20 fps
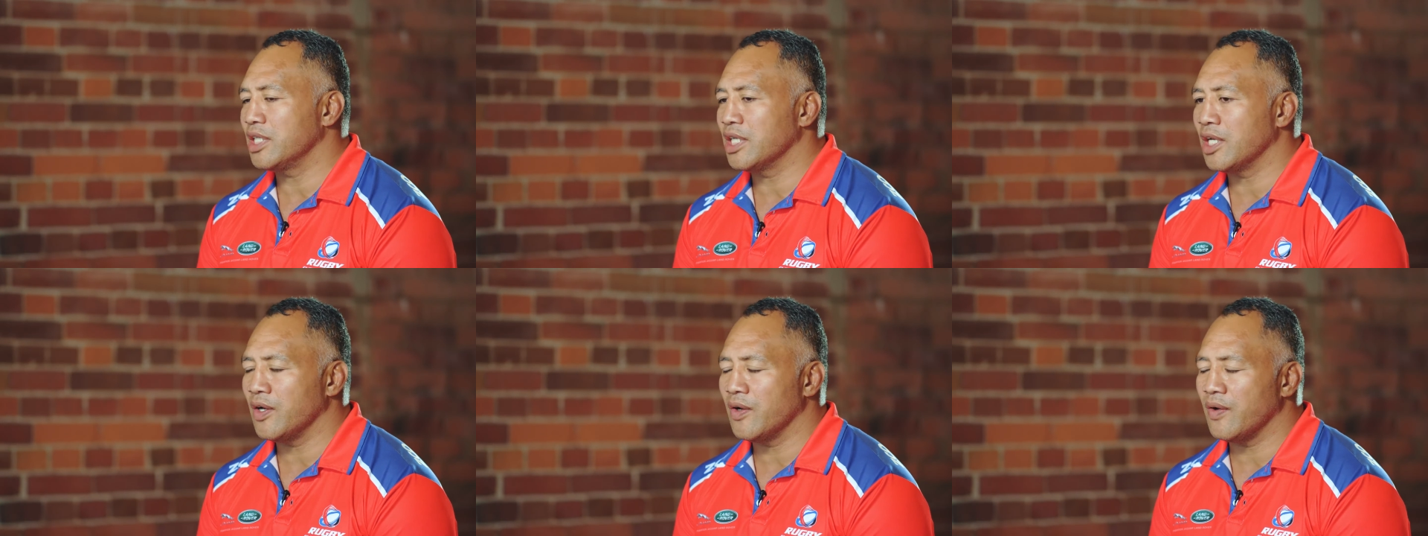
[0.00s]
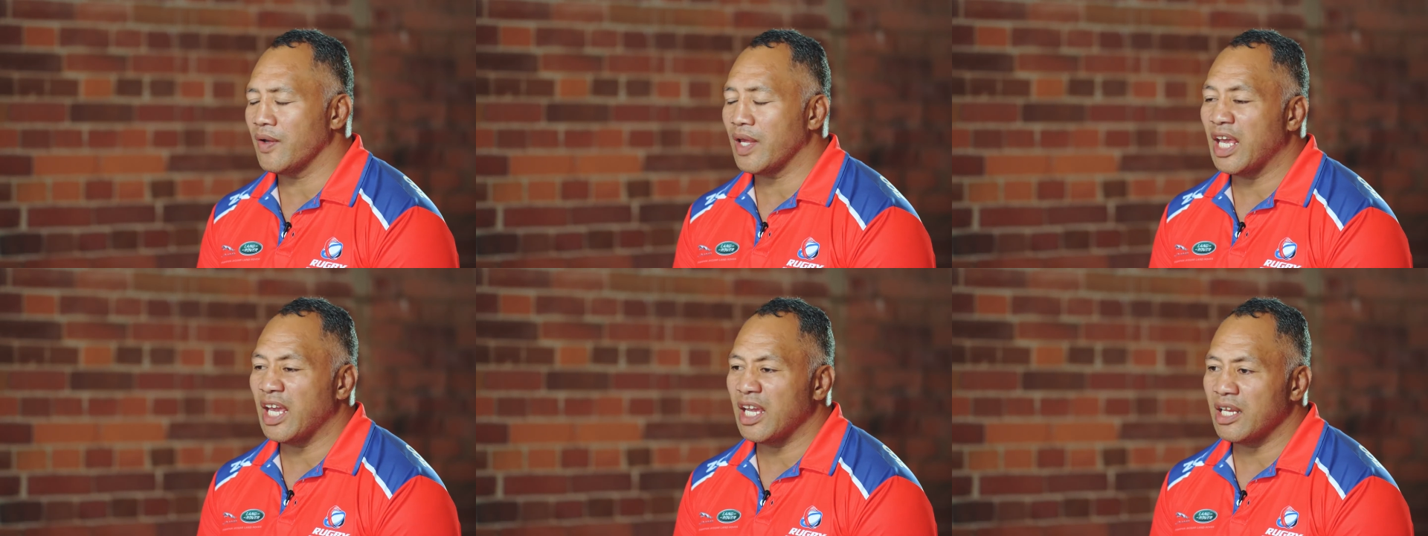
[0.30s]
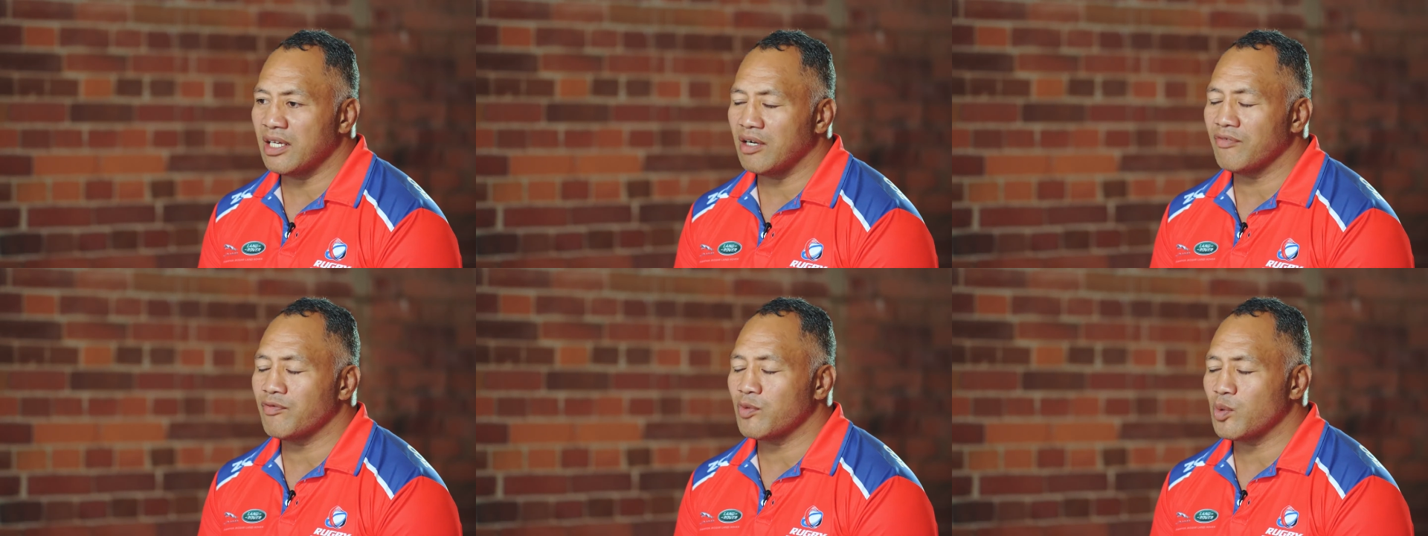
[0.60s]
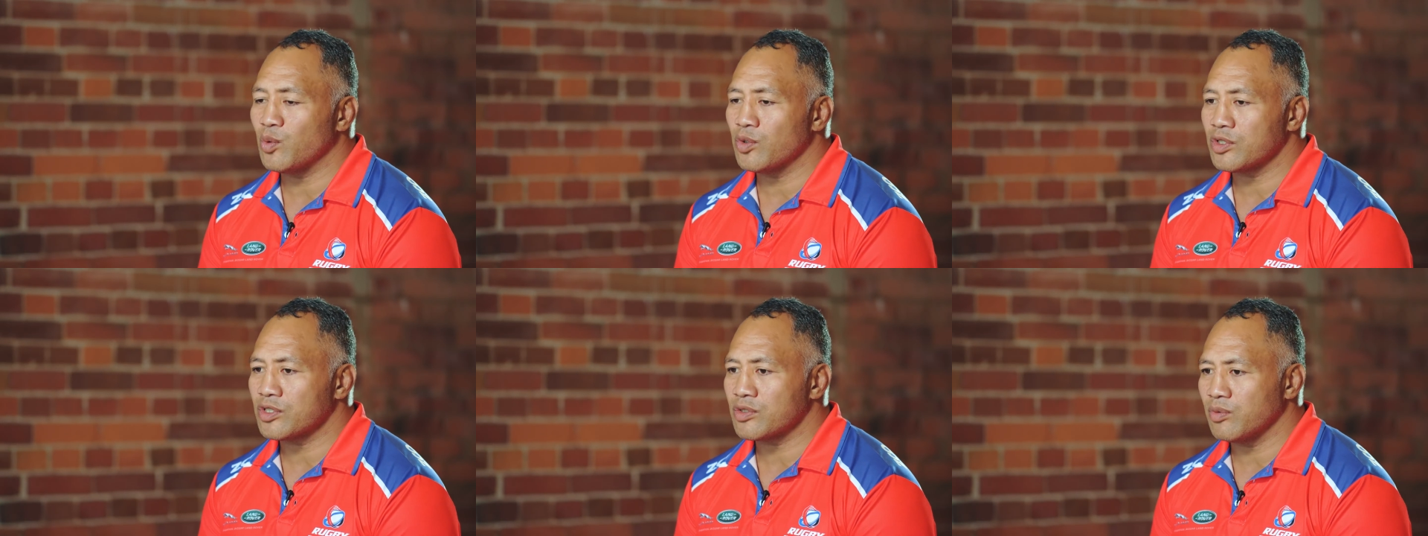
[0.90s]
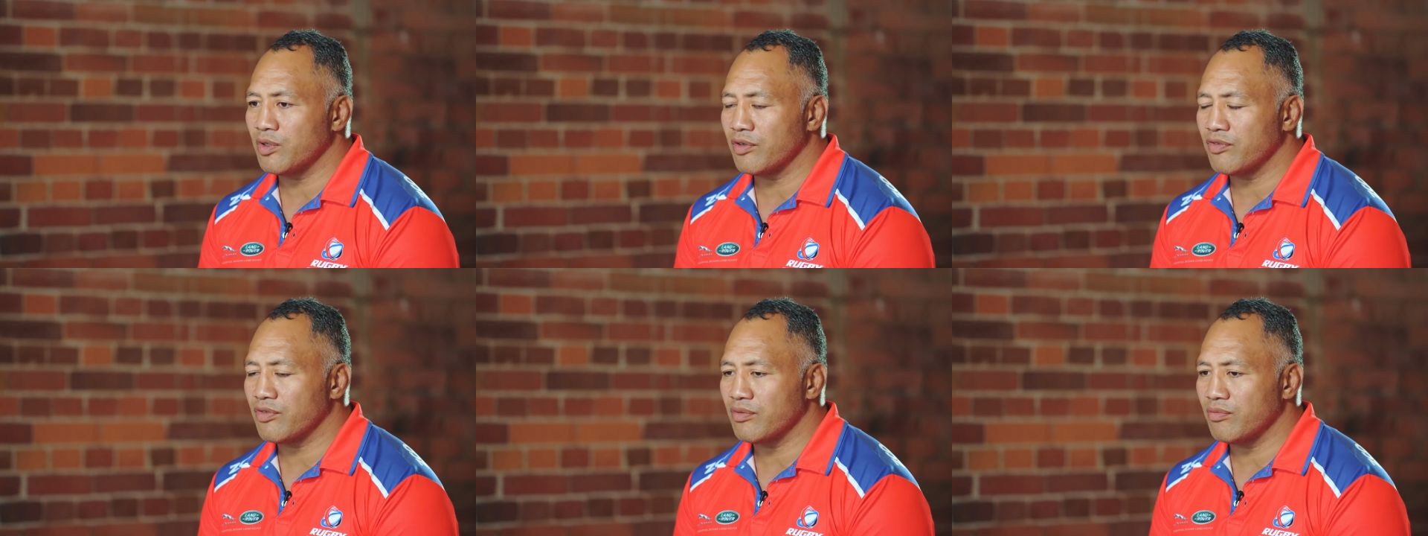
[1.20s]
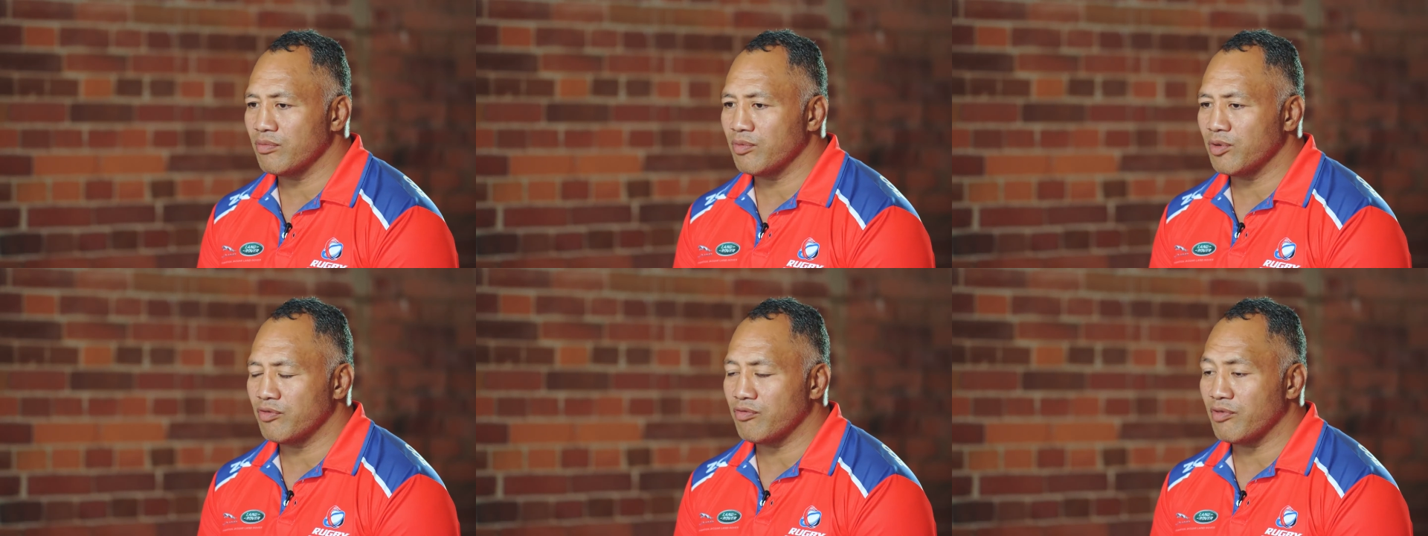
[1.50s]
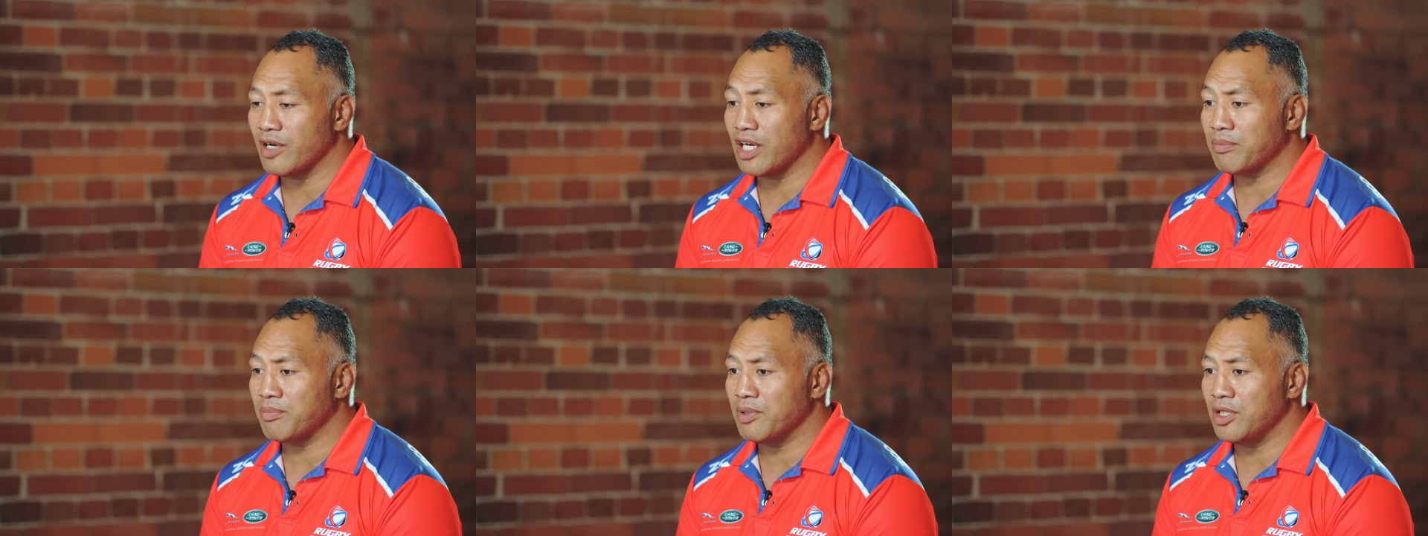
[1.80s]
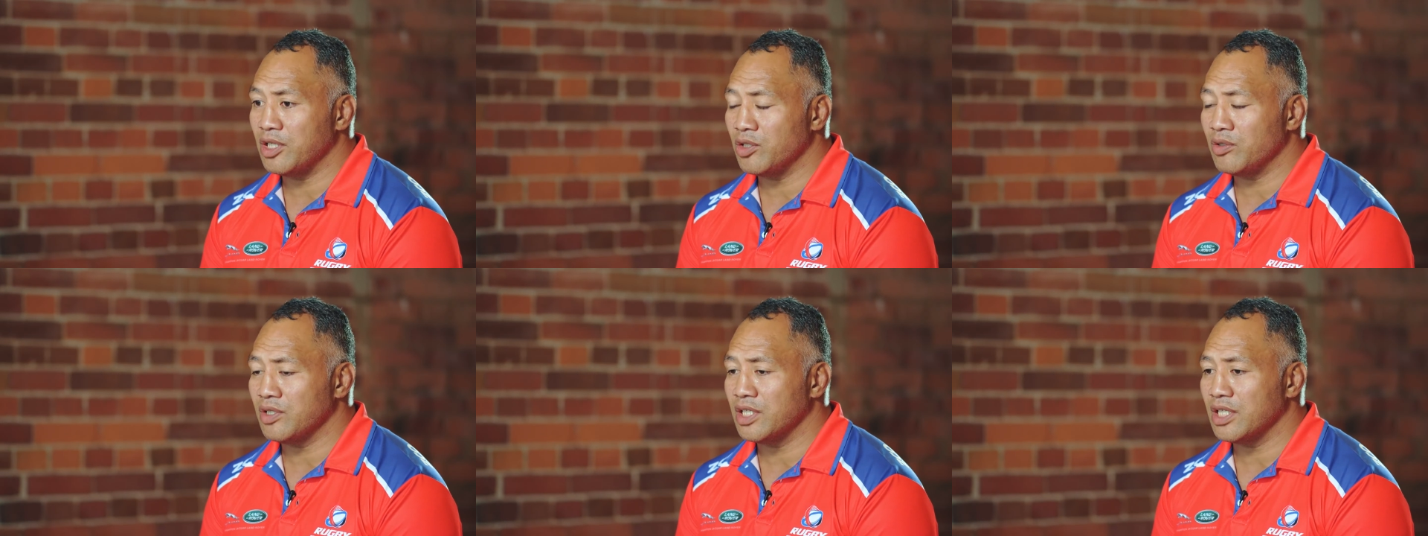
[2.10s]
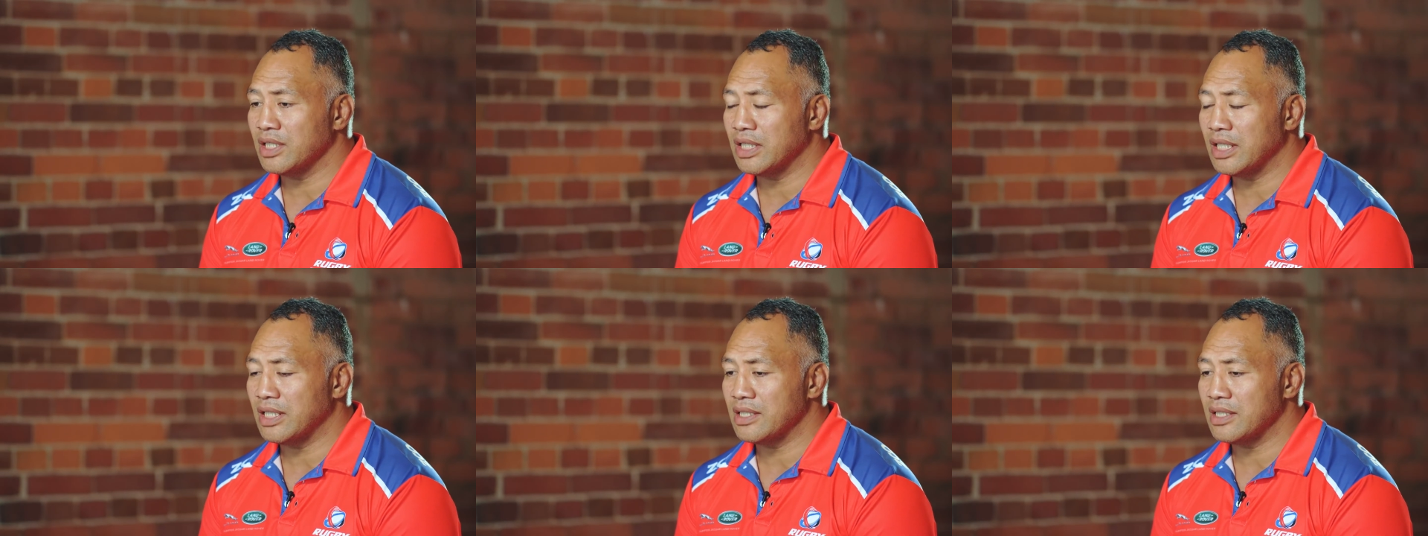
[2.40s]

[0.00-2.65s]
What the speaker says: you know, and of course with rugby union,